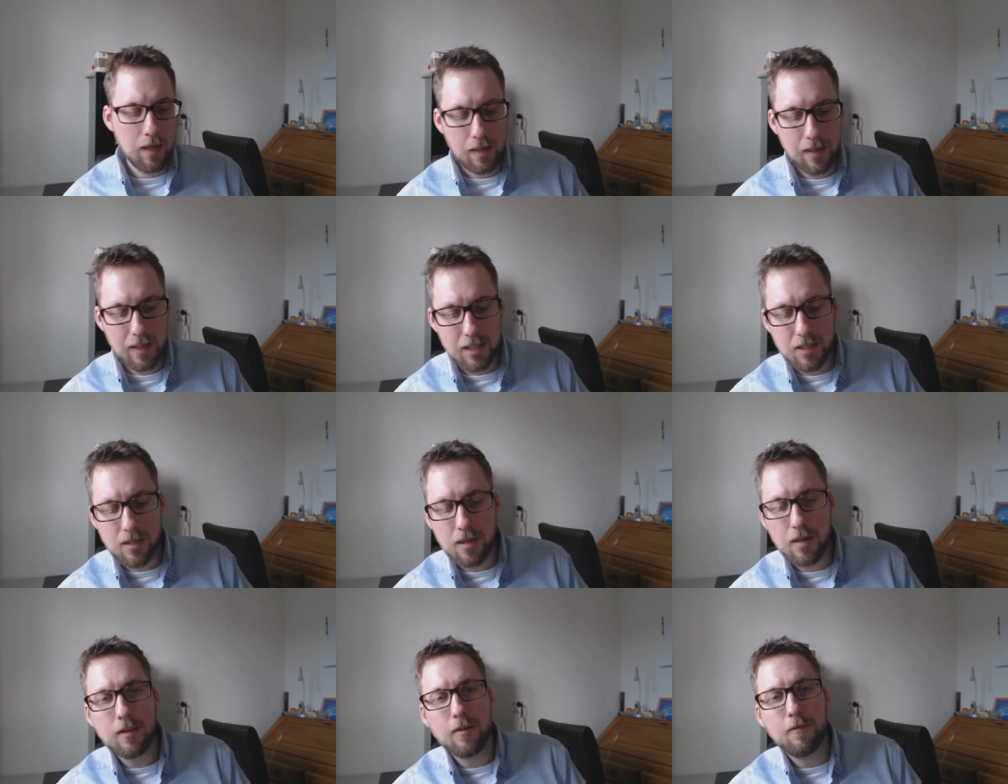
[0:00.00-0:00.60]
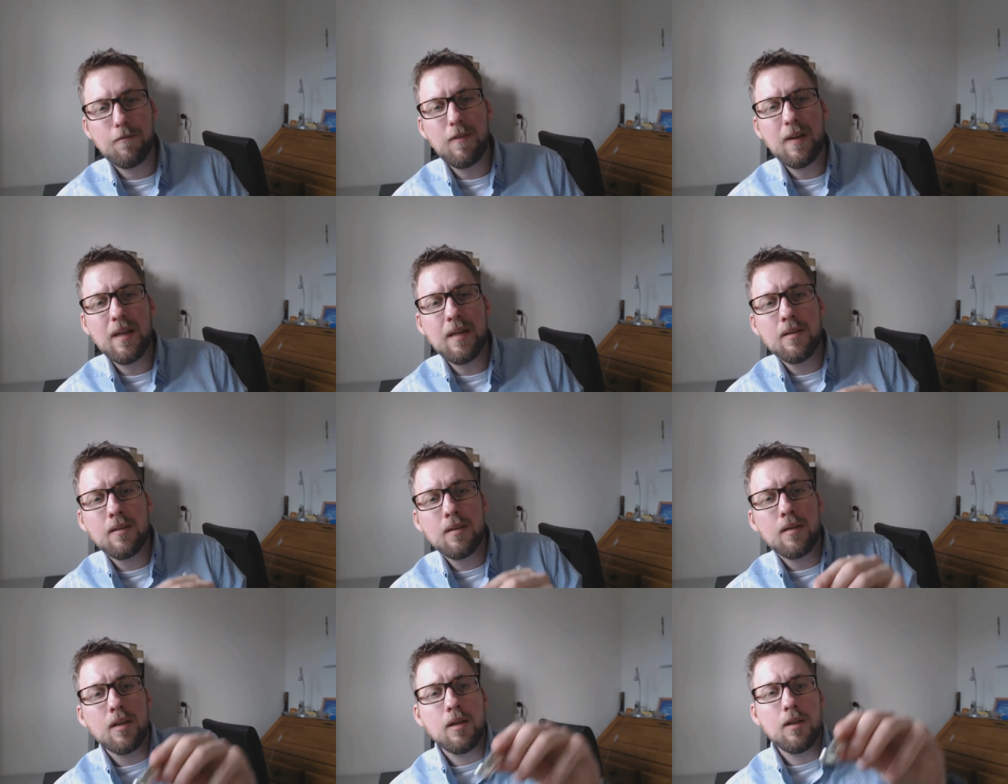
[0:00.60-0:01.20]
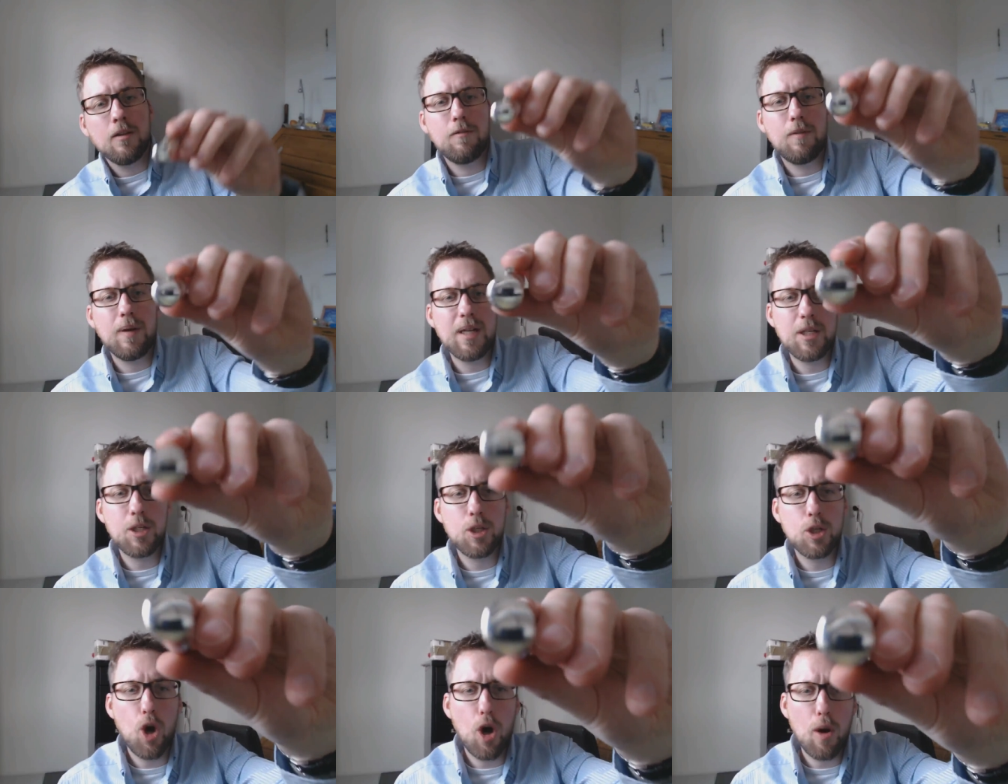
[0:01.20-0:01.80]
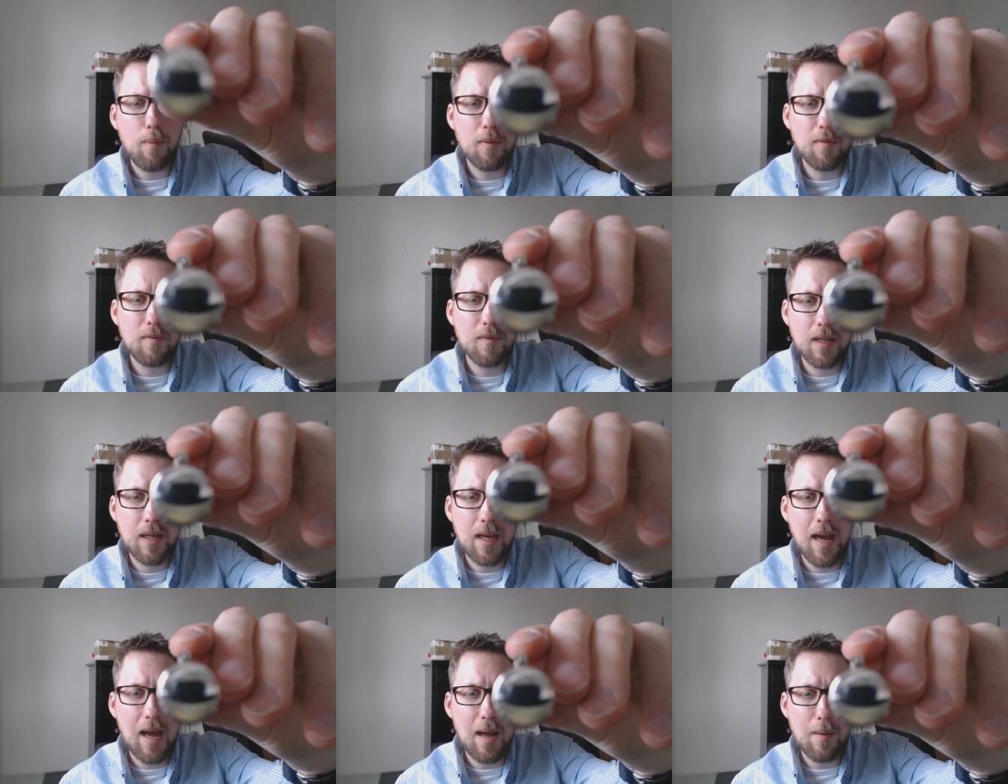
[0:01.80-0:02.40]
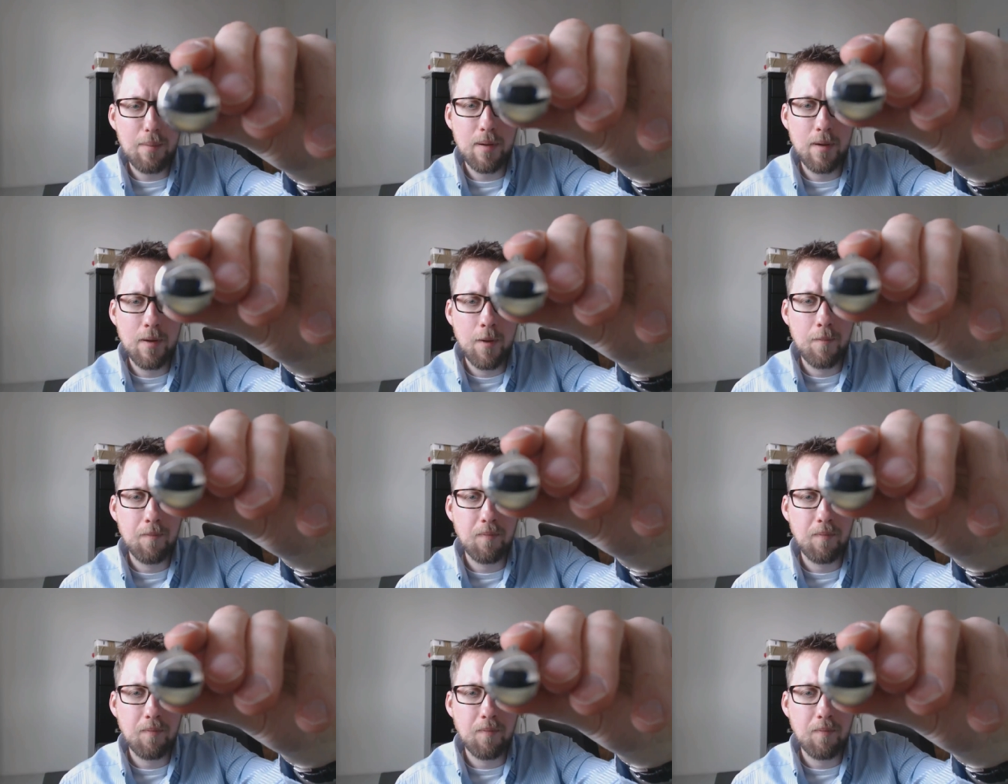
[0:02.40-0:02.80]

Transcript: Let's start at the finial, very top of the cap.